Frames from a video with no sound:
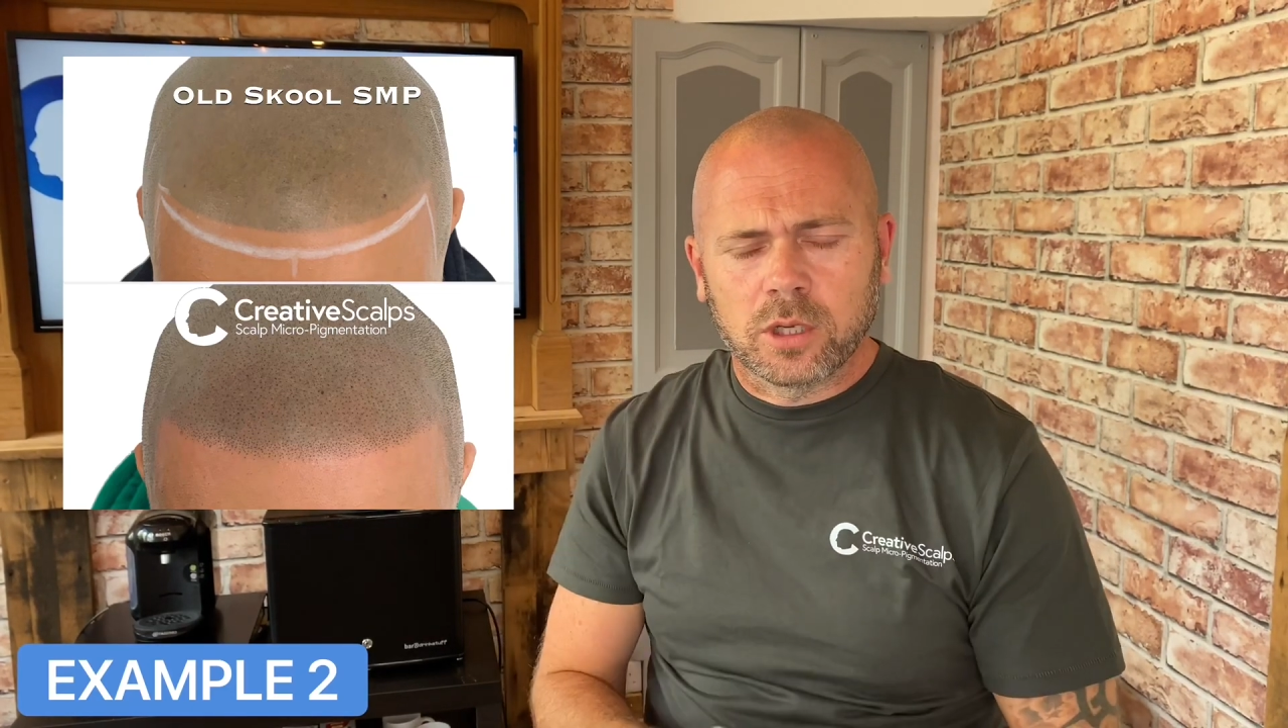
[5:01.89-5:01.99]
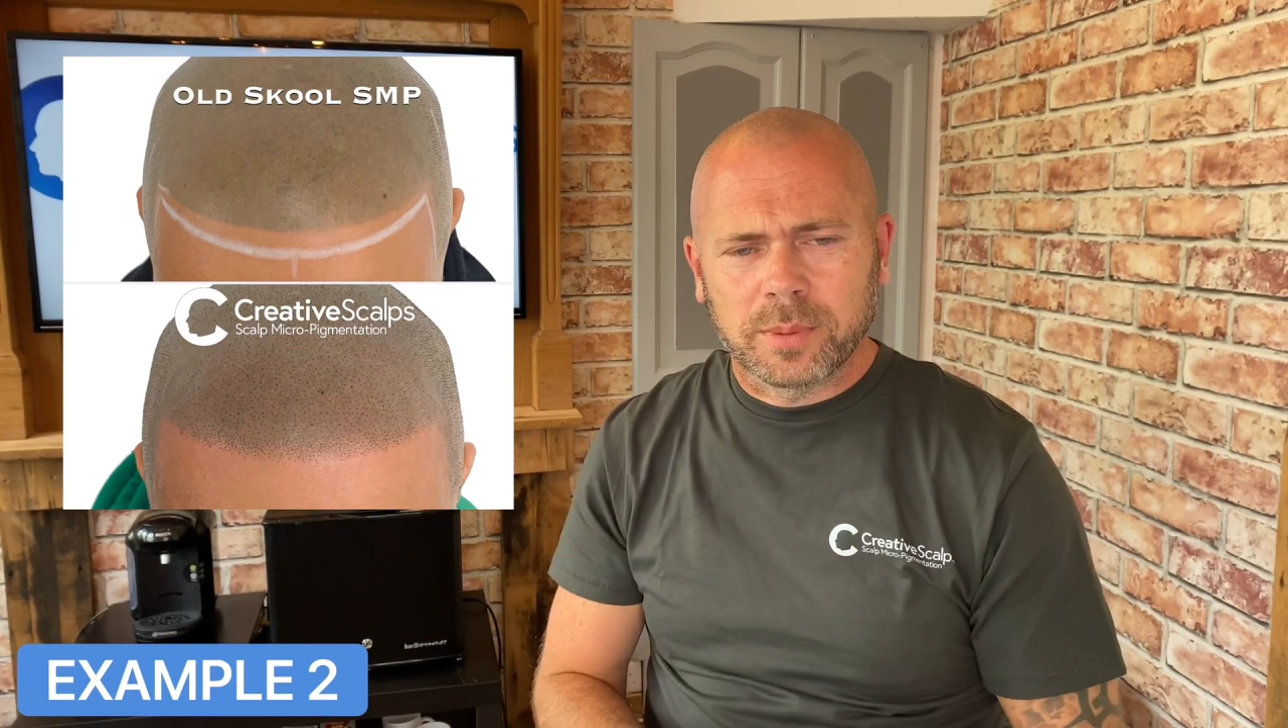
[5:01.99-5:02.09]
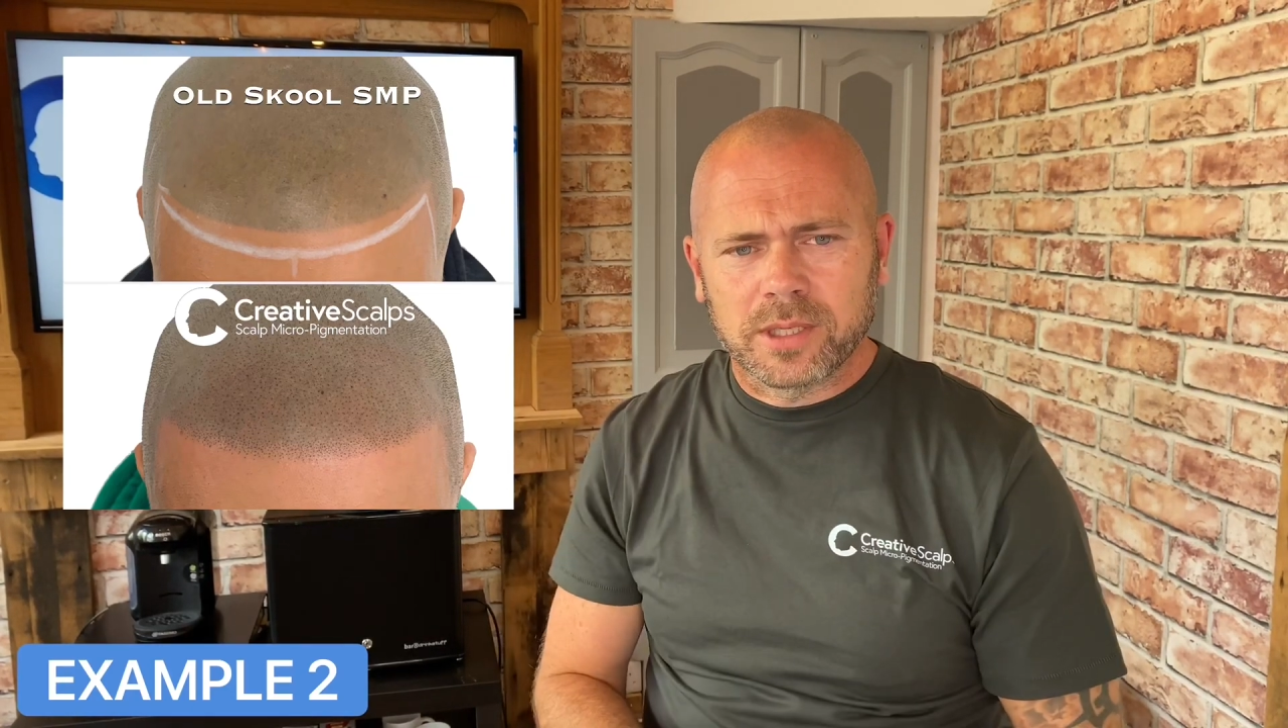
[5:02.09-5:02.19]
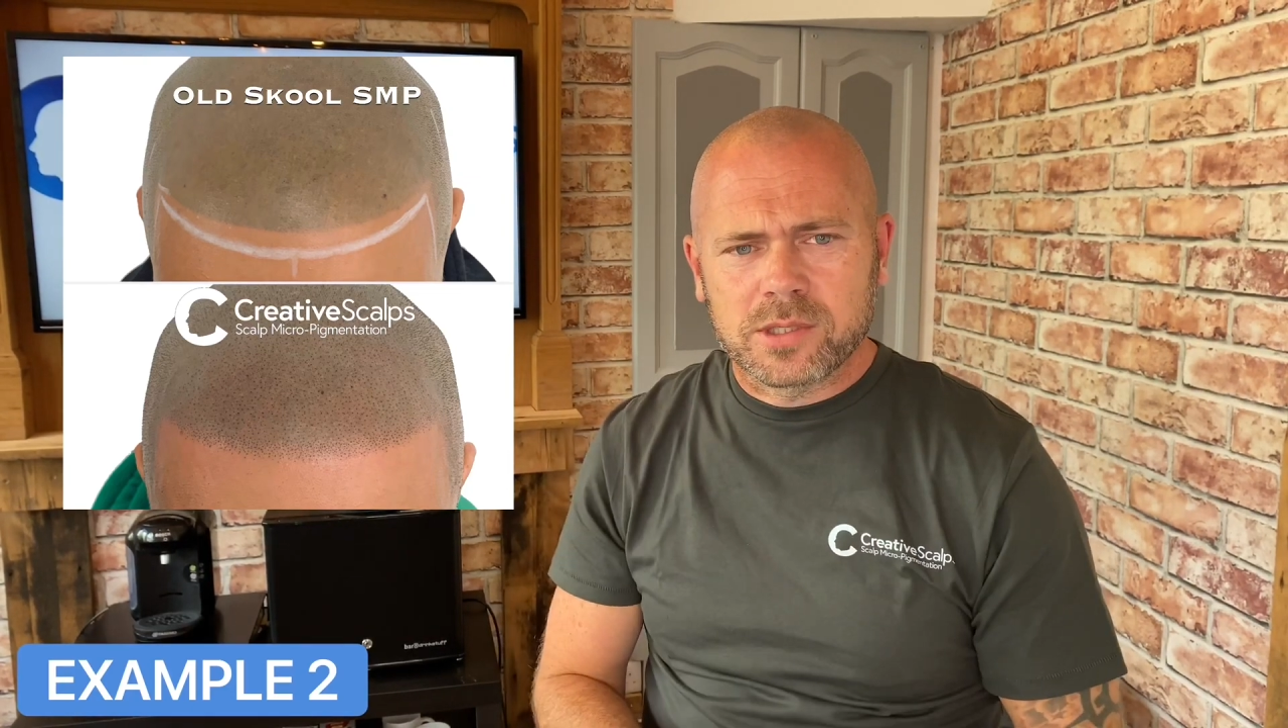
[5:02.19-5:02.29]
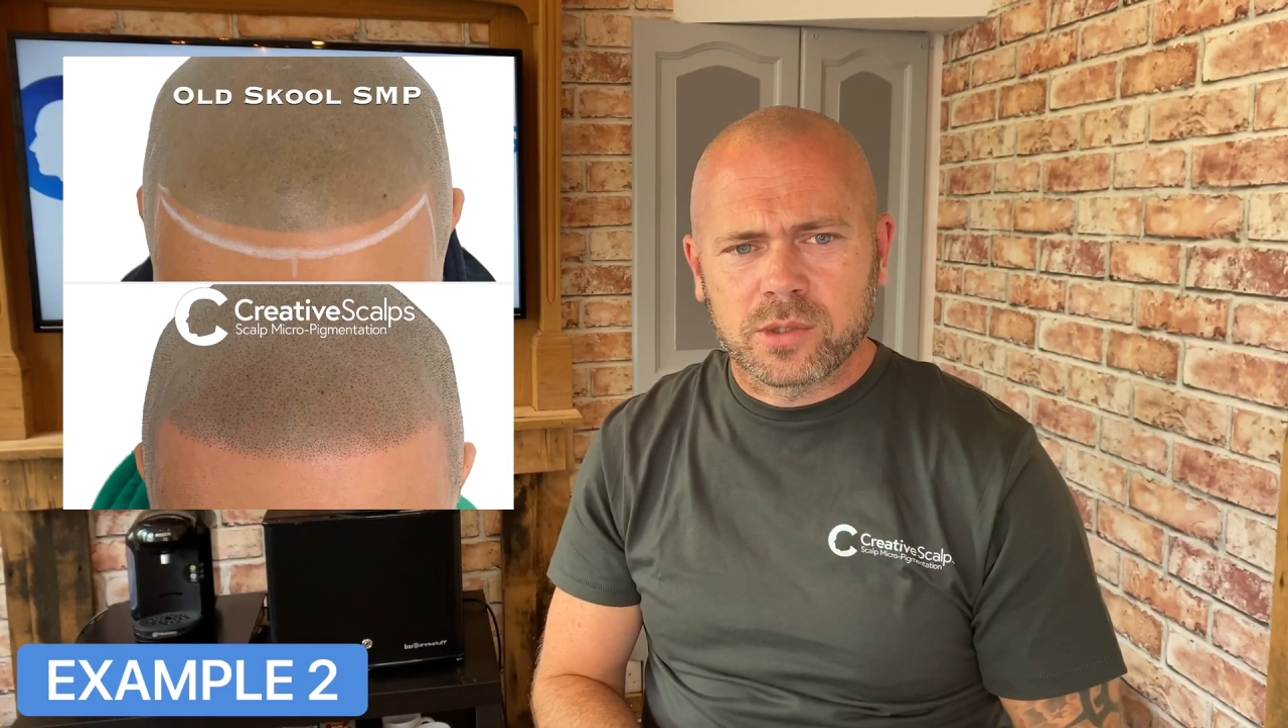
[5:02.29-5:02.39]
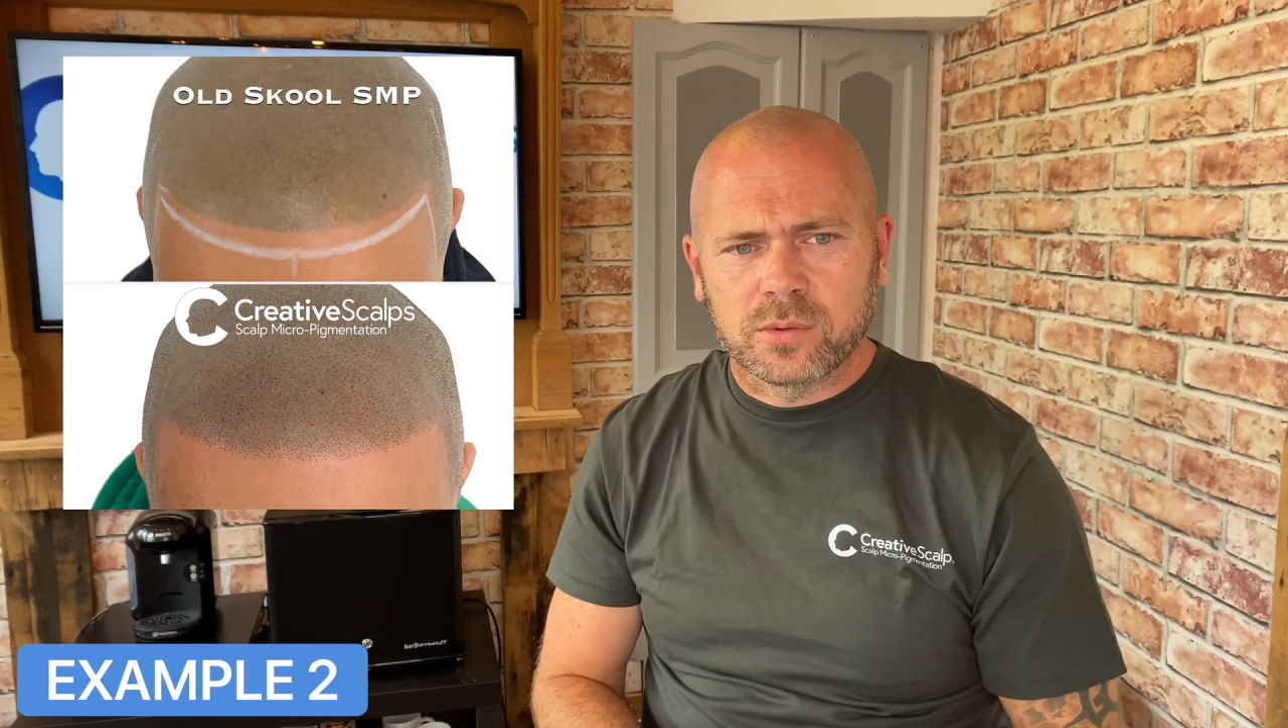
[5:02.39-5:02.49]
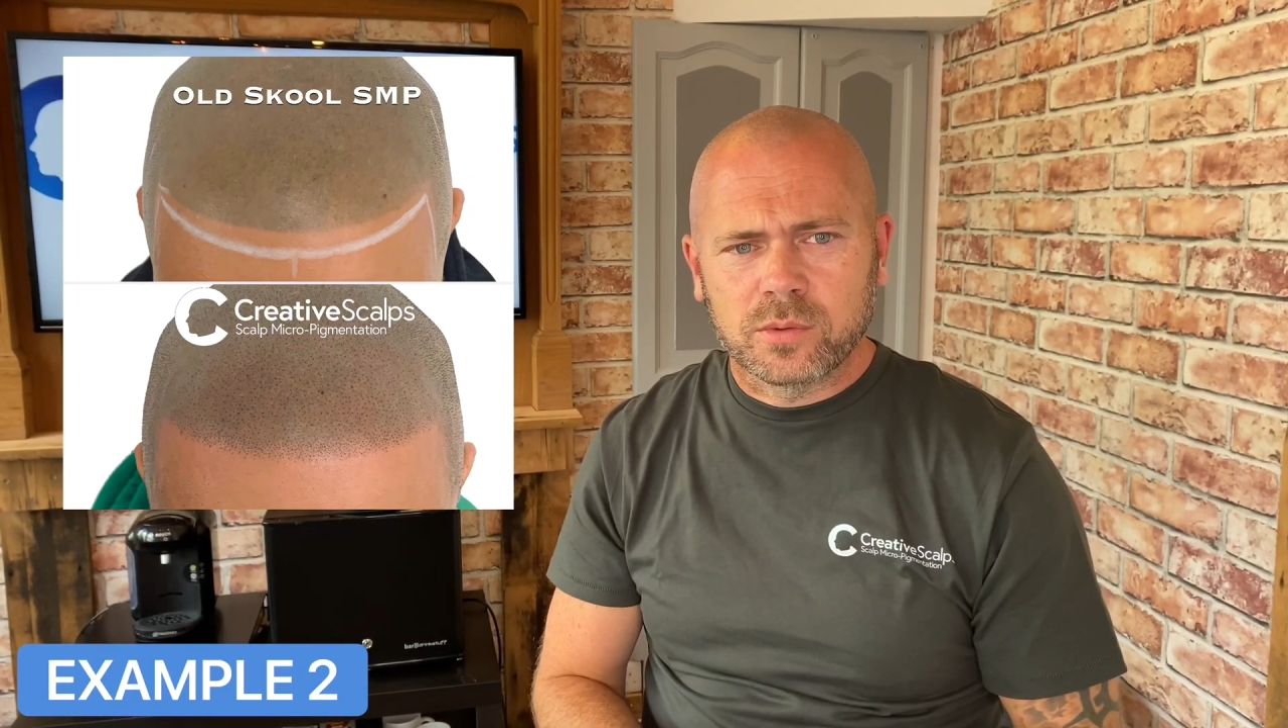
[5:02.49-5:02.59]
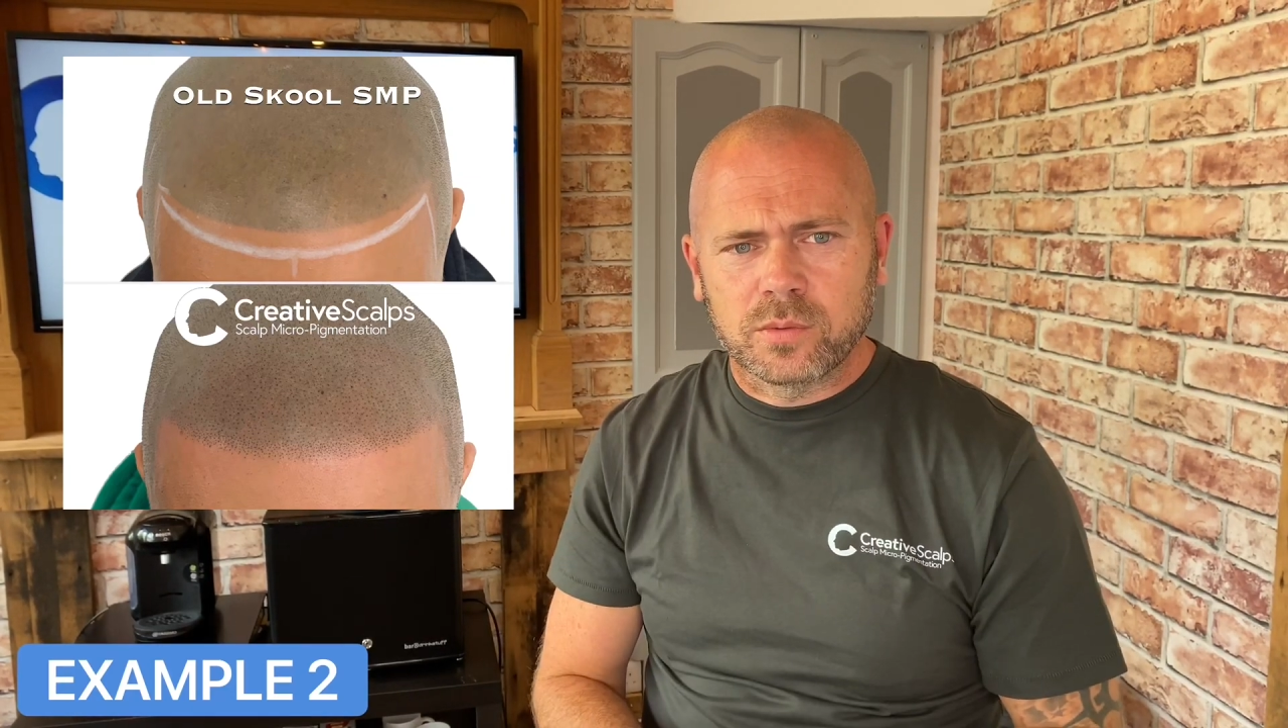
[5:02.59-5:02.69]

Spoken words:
bit too